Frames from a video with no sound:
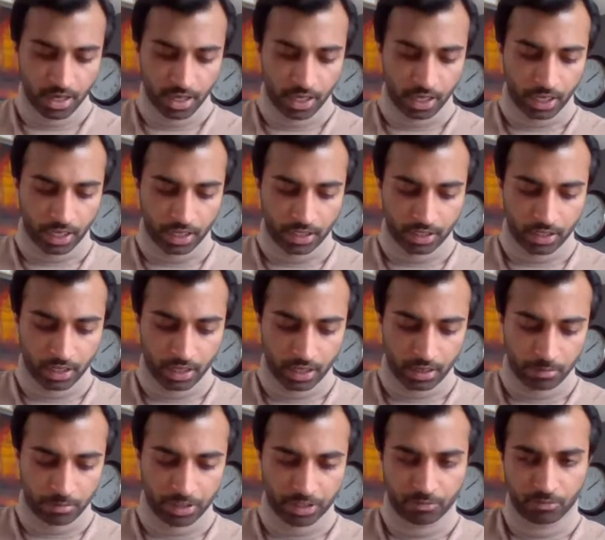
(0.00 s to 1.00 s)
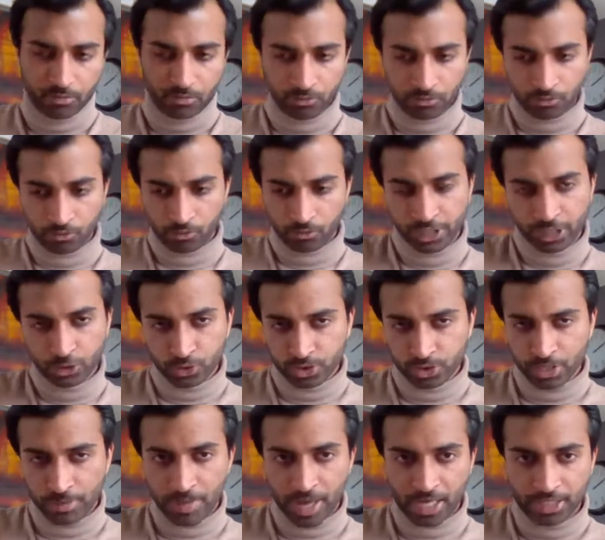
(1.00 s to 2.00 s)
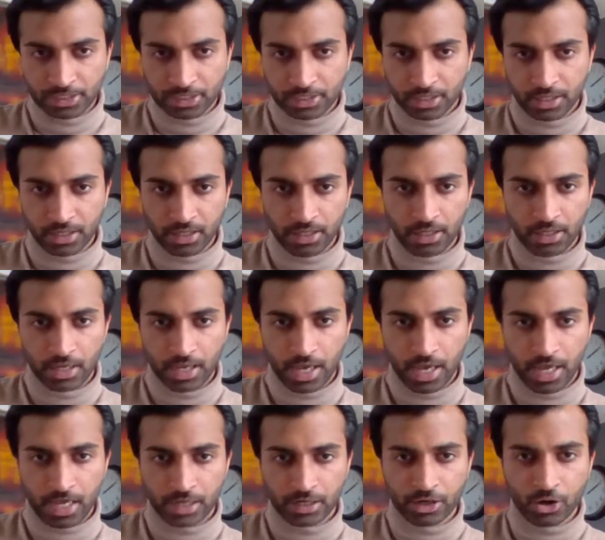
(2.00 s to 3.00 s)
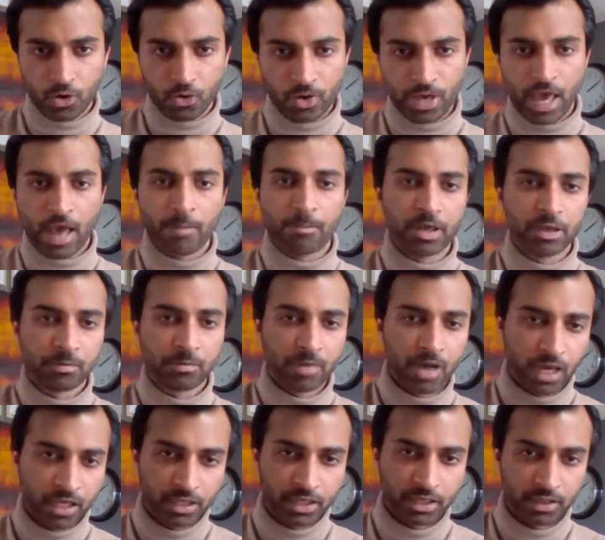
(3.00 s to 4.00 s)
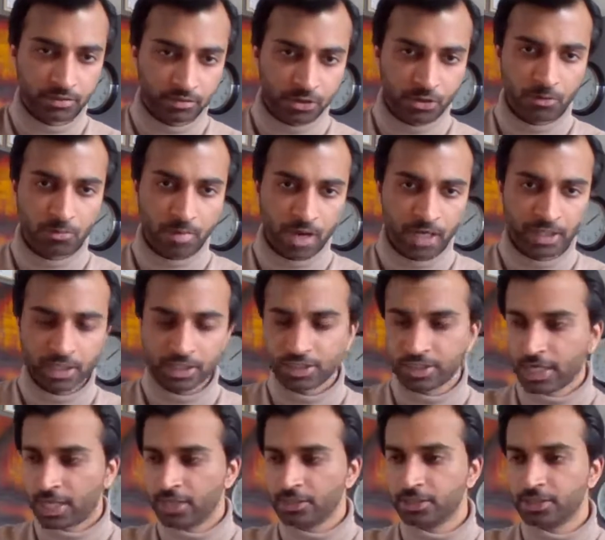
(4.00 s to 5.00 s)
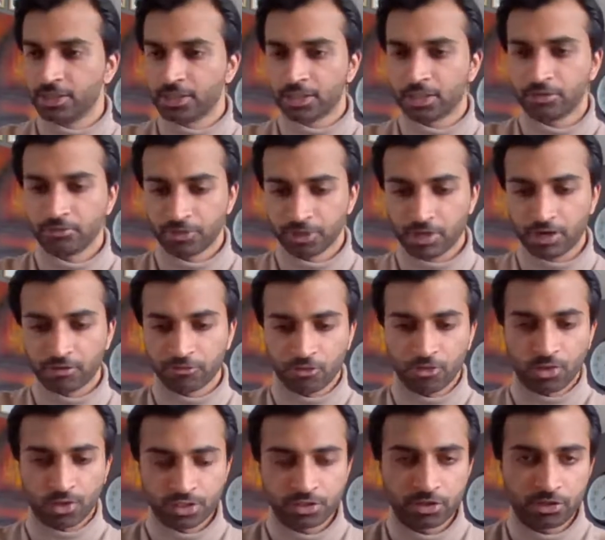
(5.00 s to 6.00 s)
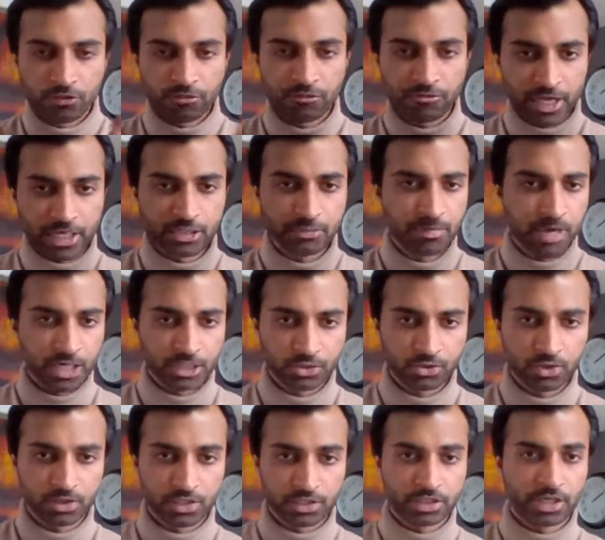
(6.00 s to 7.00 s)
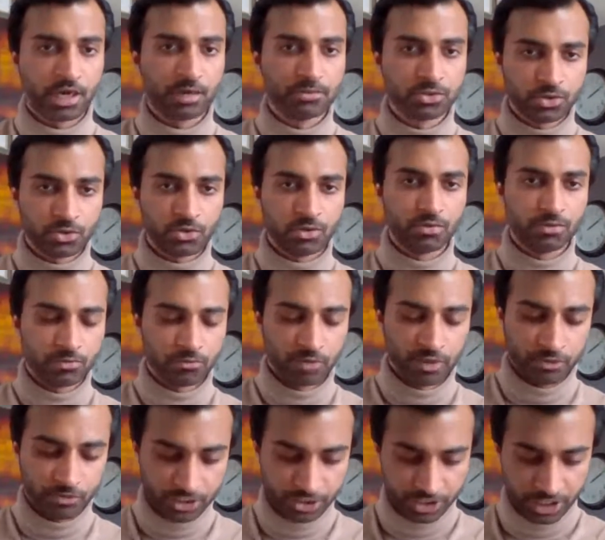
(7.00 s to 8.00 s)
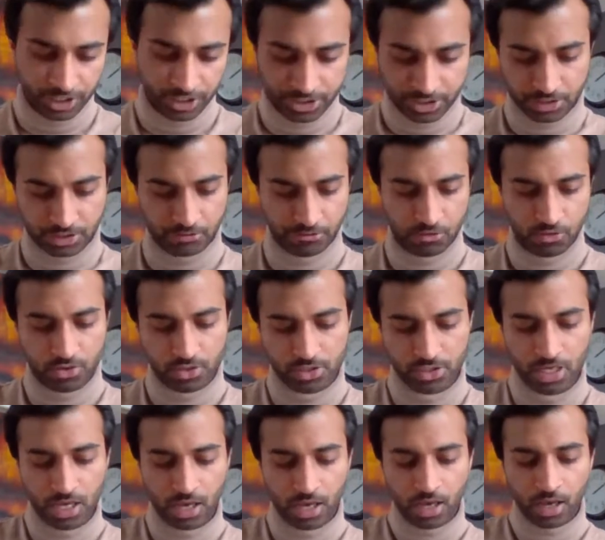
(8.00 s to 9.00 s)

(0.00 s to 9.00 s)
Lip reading: And but reduced capacity and no capping by the chancellor, with of course face masks all the time, so with restrictions of course.